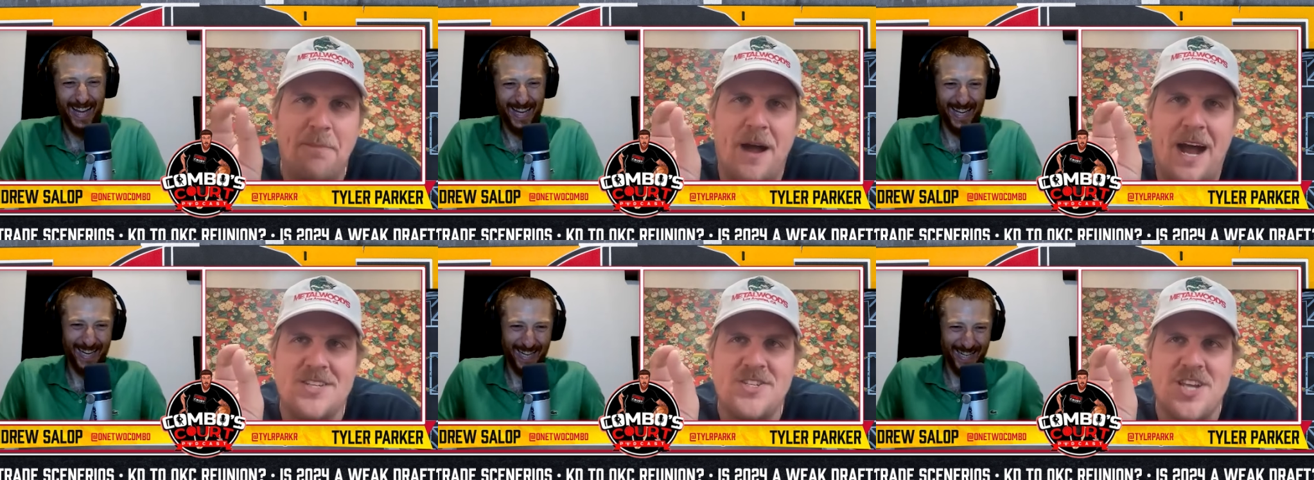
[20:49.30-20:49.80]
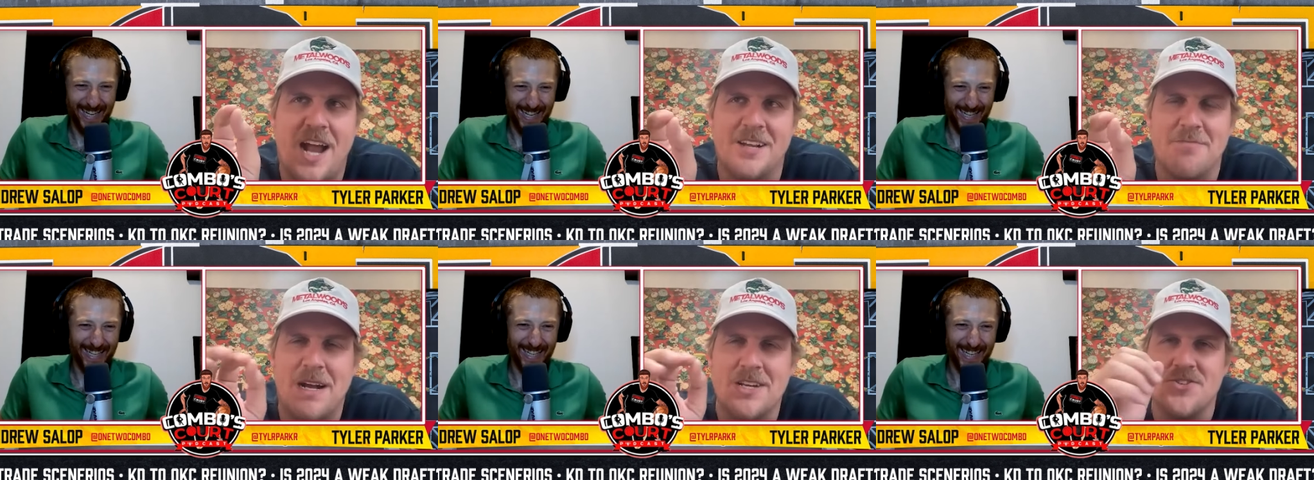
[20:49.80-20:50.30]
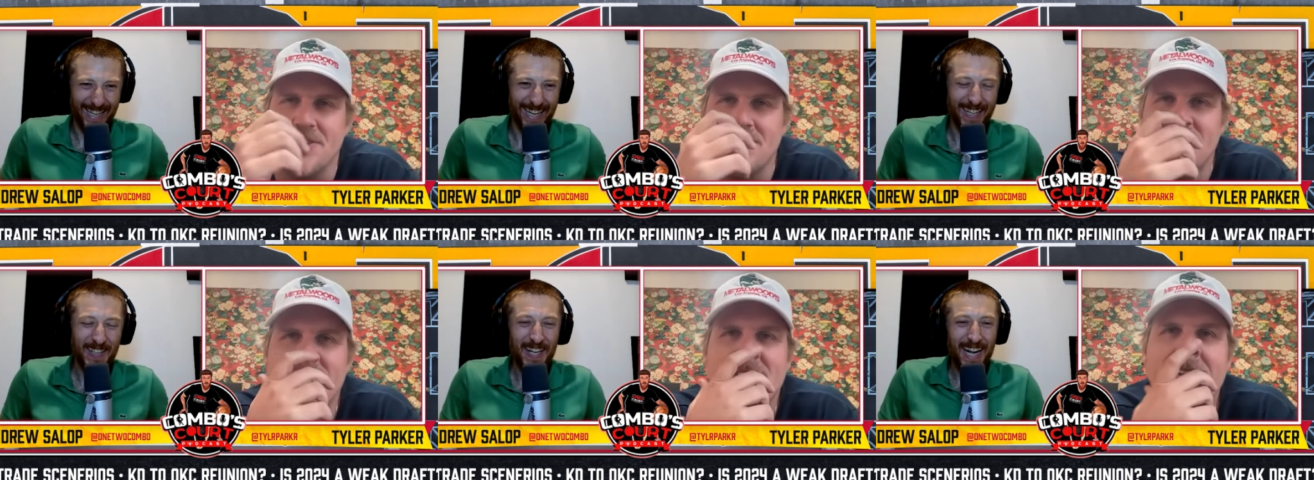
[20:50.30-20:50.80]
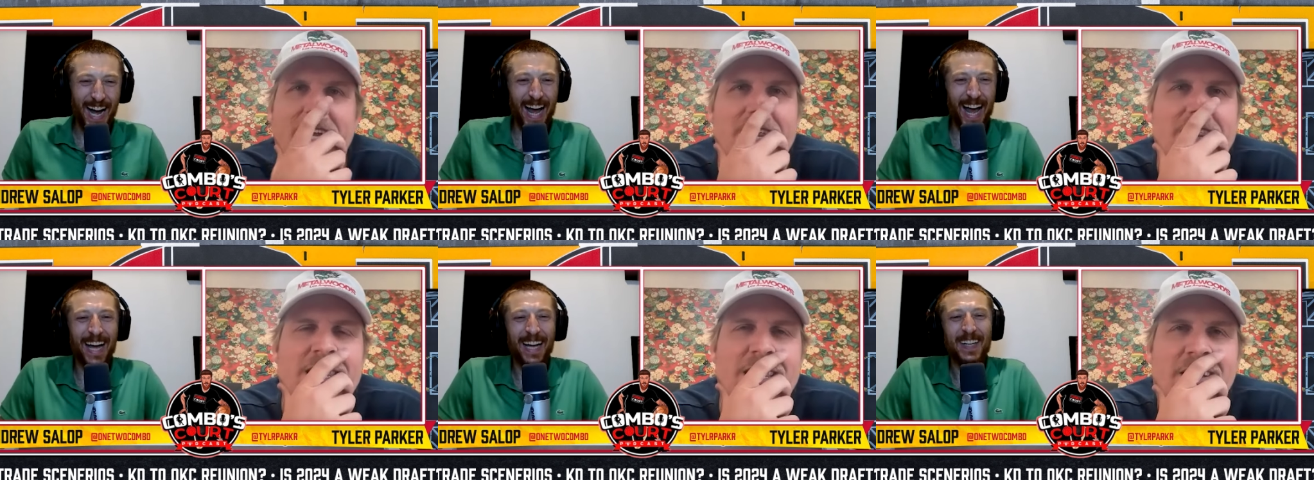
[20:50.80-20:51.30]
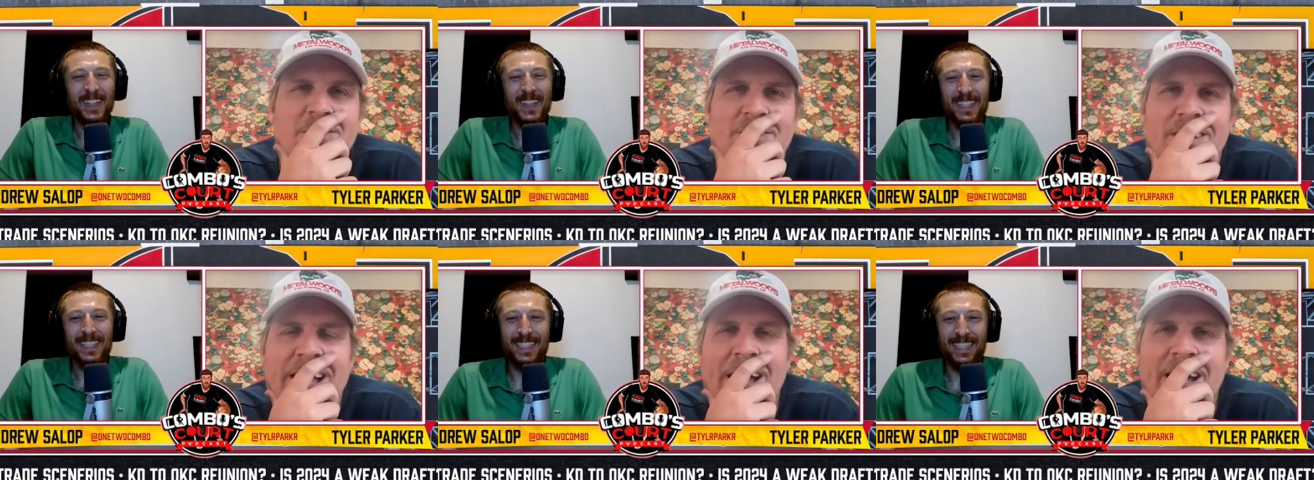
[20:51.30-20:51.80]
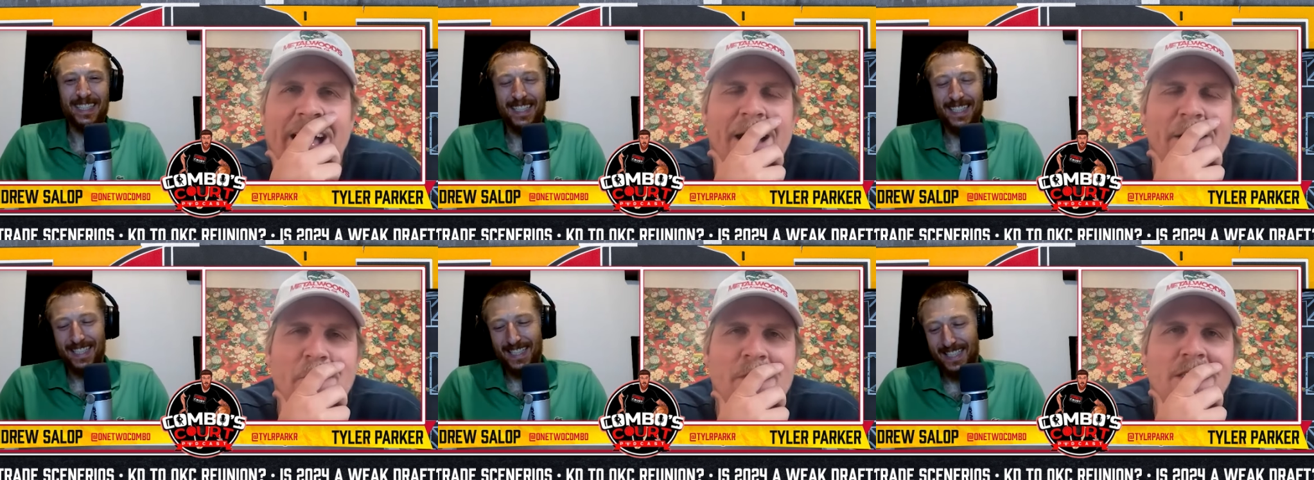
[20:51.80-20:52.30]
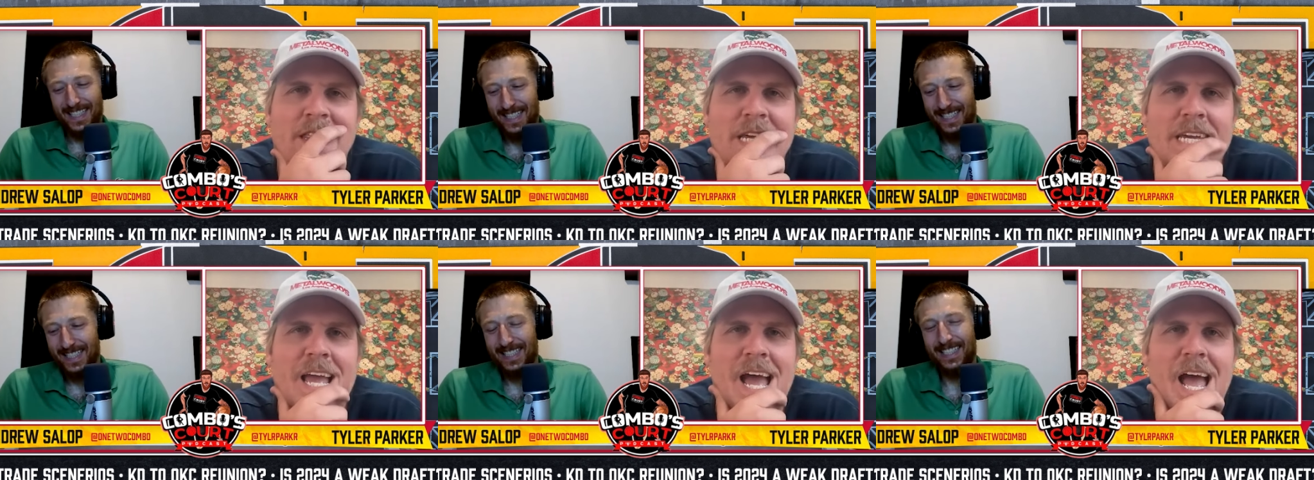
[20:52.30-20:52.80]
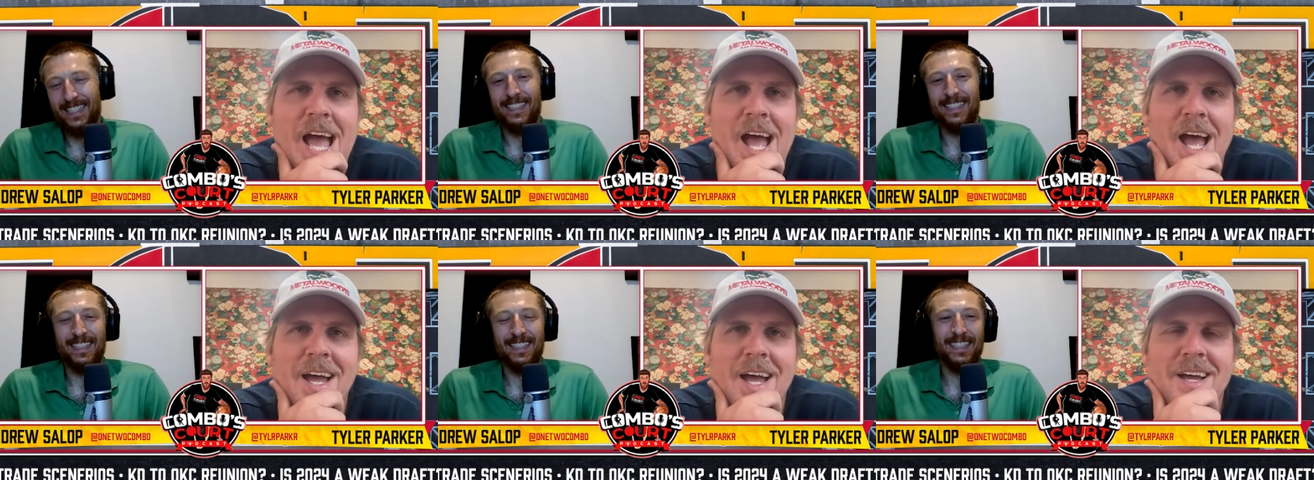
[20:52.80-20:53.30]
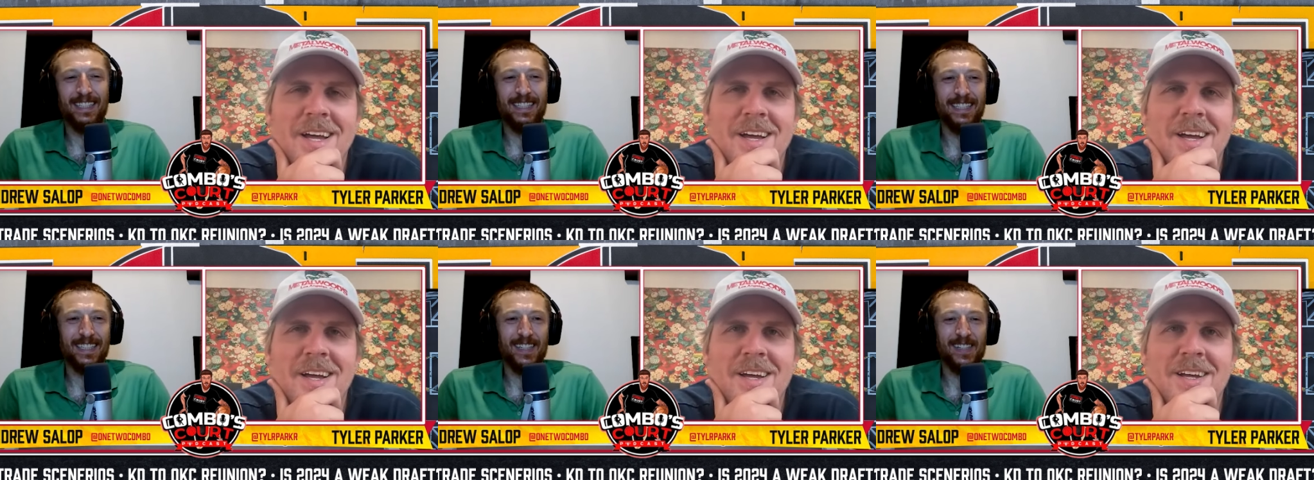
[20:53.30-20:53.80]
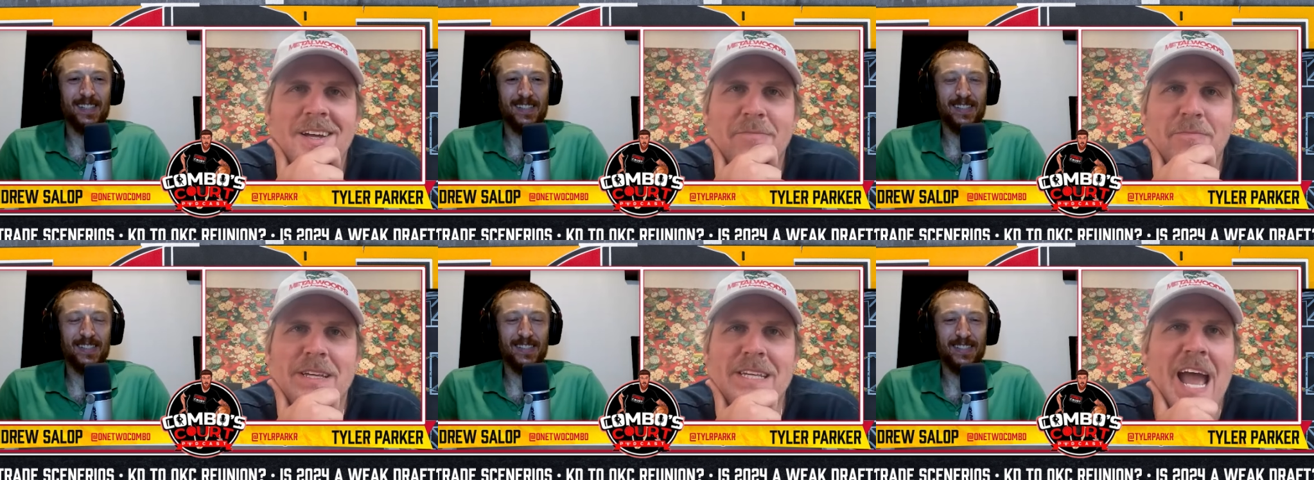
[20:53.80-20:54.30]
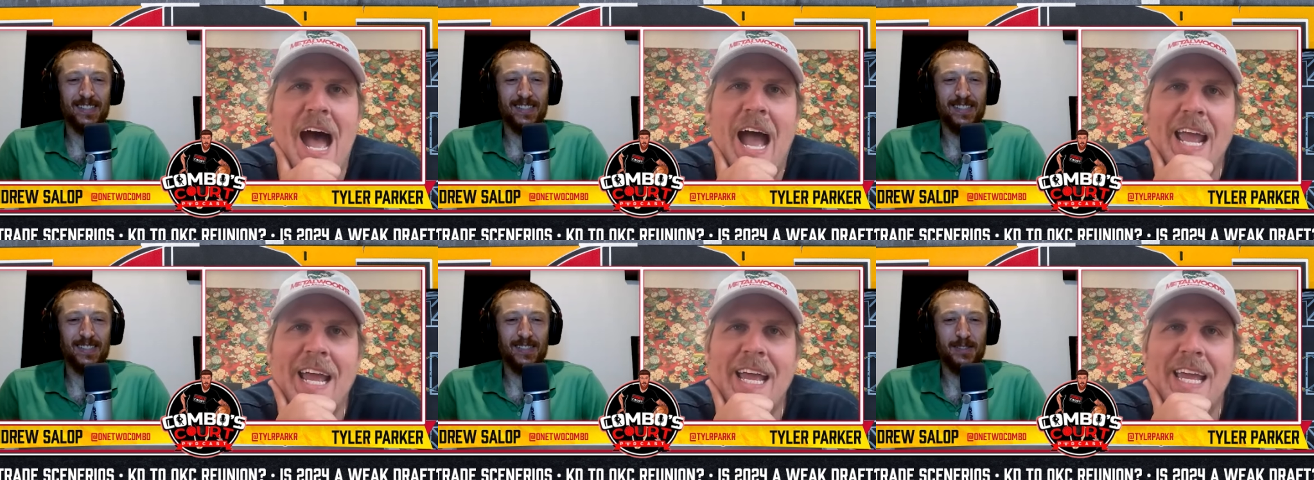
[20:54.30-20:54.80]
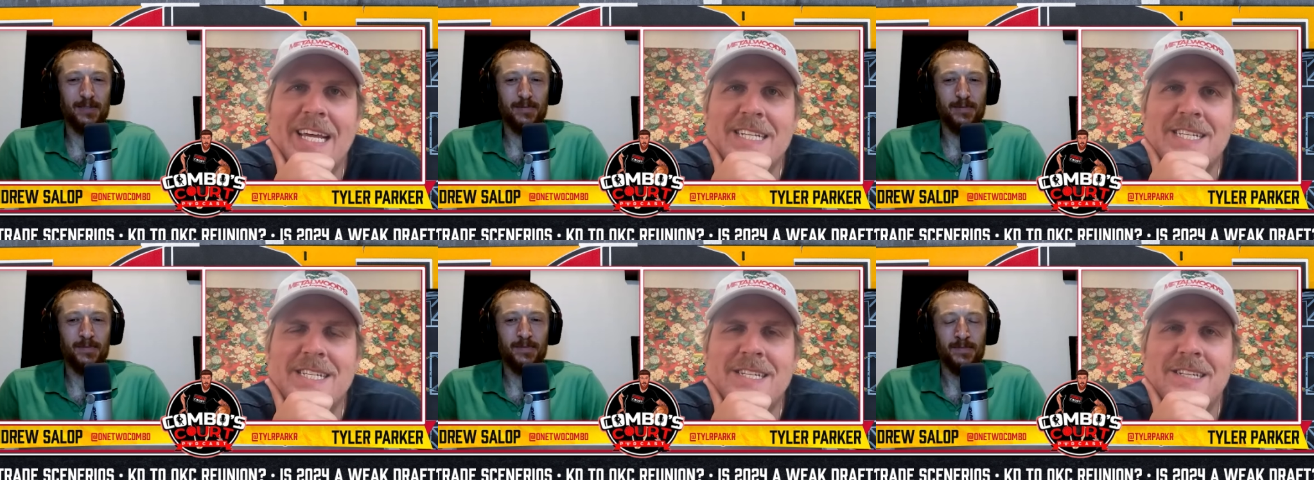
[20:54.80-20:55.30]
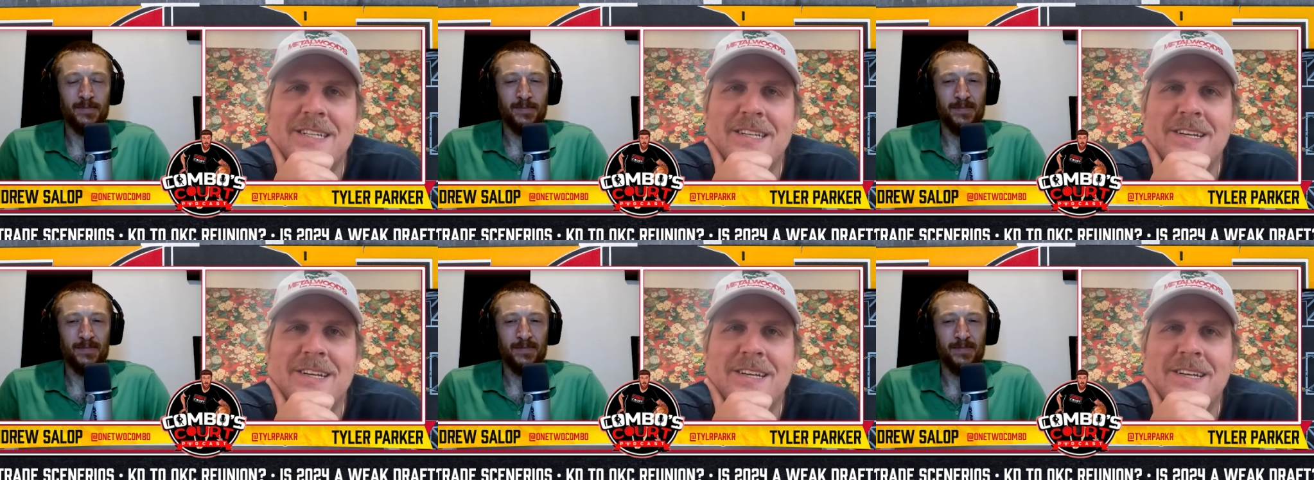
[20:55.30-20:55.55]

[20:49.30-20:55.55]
Speaker 1: I, I, cited my source. Um, the uh, but yeah, I it's.